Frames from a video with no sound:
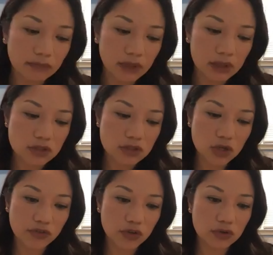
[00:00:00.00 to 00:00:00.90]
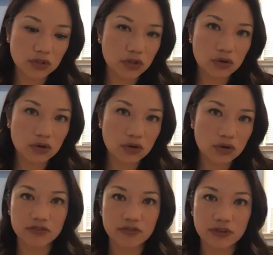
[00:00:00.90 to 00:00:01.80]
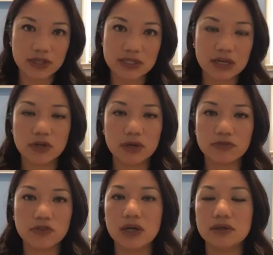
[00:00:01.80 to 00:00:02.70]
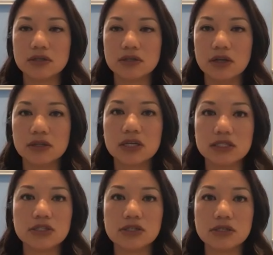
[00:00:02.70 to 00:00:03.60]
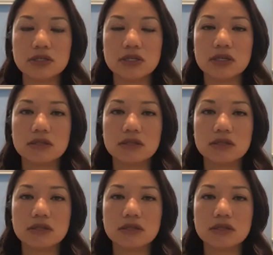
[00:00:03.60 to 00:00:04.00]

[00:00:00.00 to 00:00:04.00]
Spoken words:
So if you don't owe any fees up front, it's called contingency.